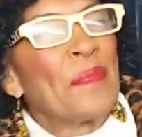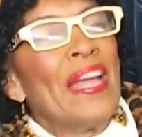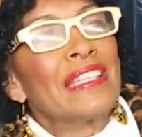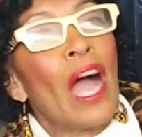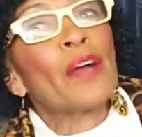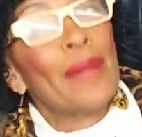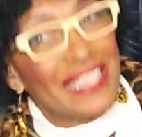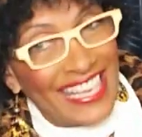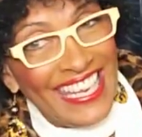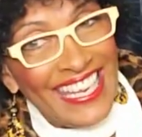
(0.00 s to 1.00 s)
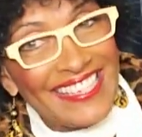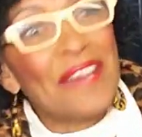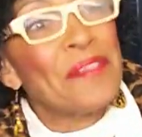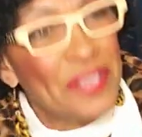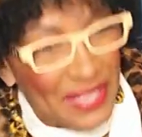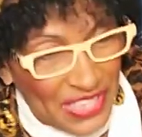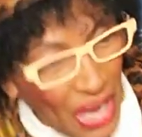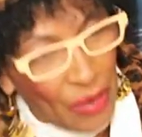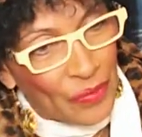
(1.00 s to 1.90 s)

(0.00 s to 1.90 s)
Talk about the kids coming to the show.